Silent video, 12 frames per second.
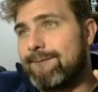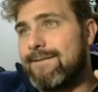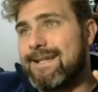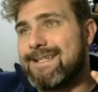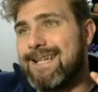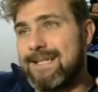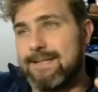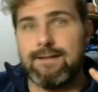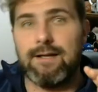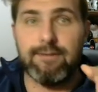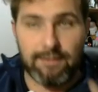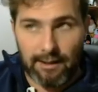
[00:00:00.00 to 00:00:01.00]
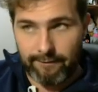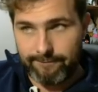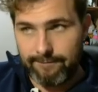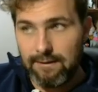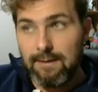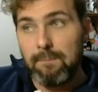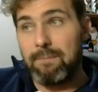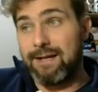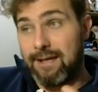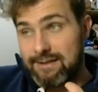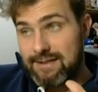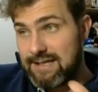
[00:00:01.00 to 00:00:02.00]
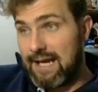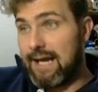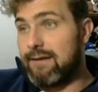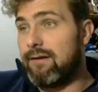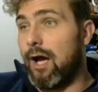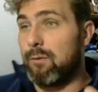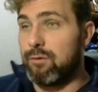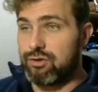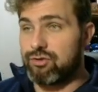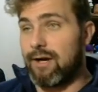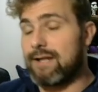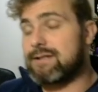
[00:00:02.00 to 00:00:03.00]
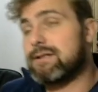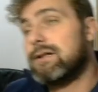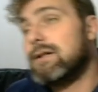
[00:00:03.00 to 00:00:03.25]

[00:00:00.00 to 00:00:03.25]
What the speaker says: this isn't enough, because again, I will stress,